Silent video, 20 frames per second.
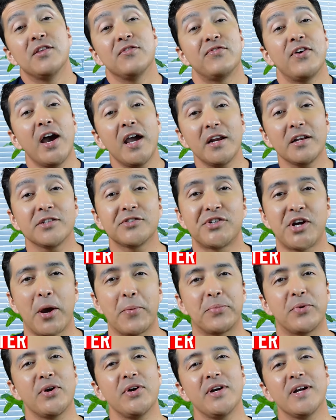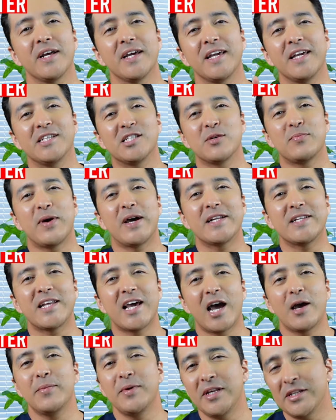The final chapter is about
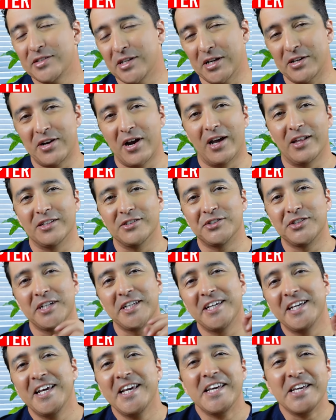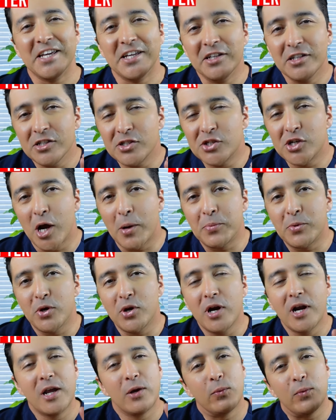diabetes technology. In this
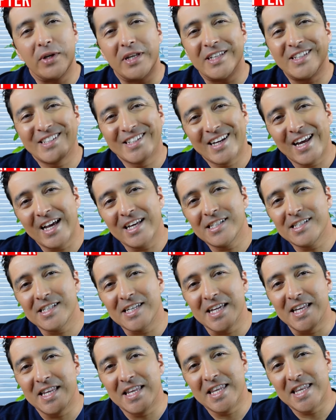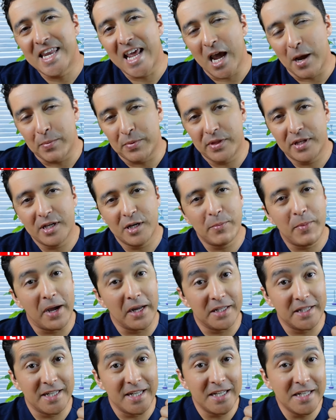chapter, we discussed in depth
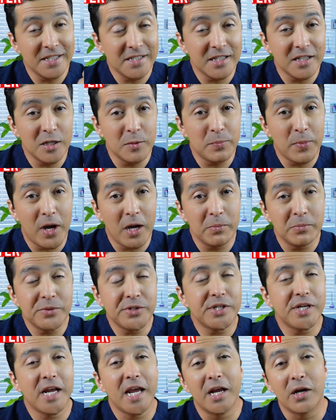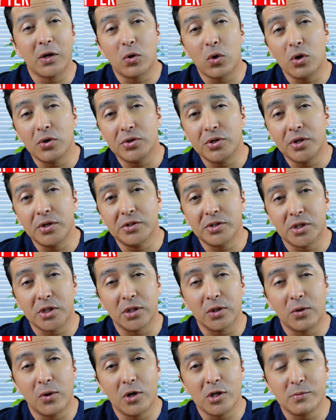about the insulin pumps and continuous
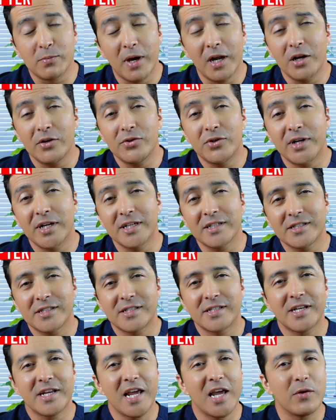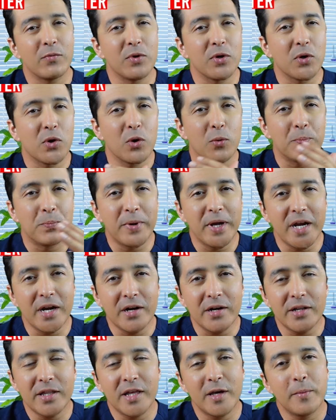glucose monitorings, and we
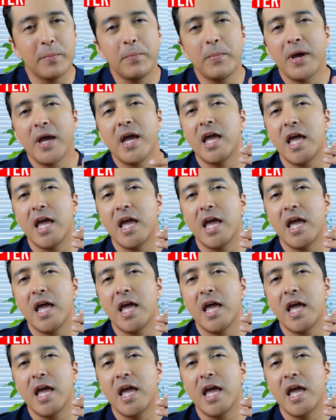compared them